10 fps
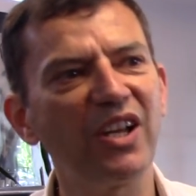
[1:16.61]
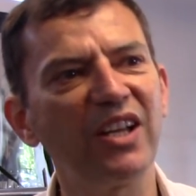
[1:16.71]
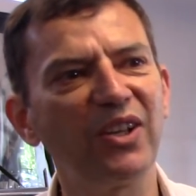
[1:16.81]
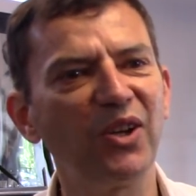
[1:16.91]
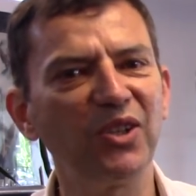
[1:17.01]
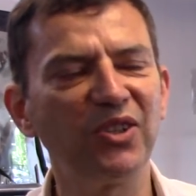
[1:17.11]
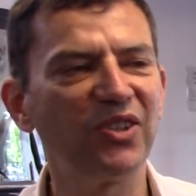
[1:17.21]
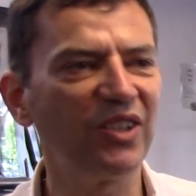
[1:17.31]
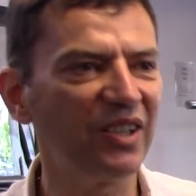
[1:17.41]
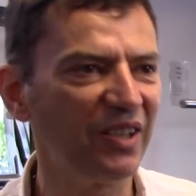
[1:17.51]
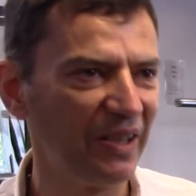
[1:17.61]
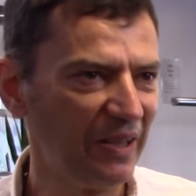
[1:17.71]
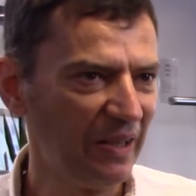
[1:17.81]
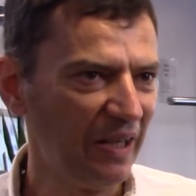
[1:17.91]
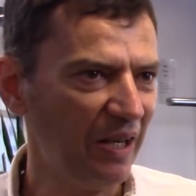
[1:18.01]
I got uh,
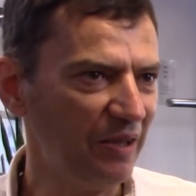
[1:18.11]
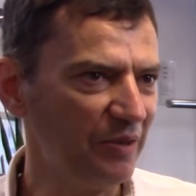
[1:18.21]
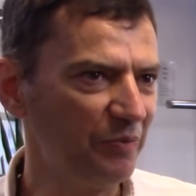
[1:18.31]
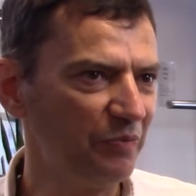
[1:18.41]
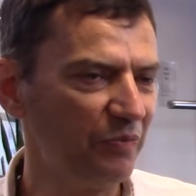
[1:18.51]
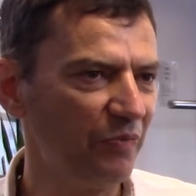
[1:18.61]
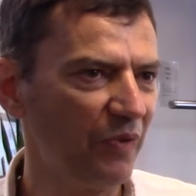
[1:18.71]
um,